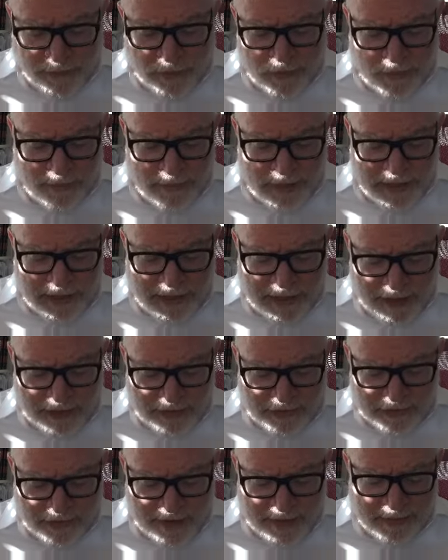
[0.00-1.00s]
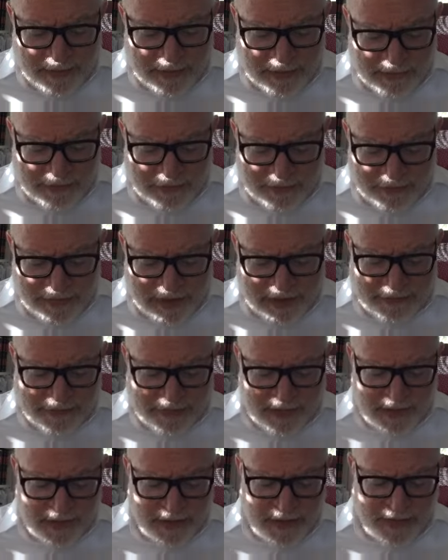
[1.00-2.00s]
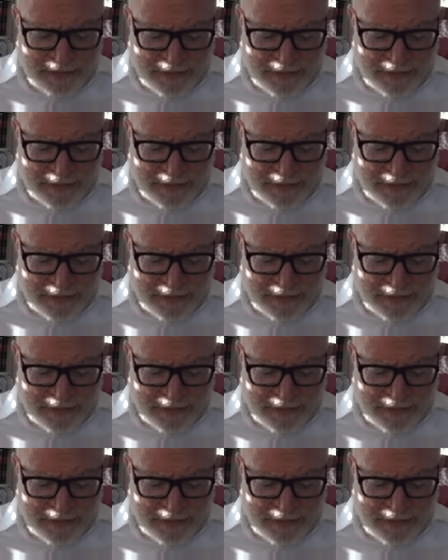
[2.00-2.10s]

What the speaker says: This is fascinating.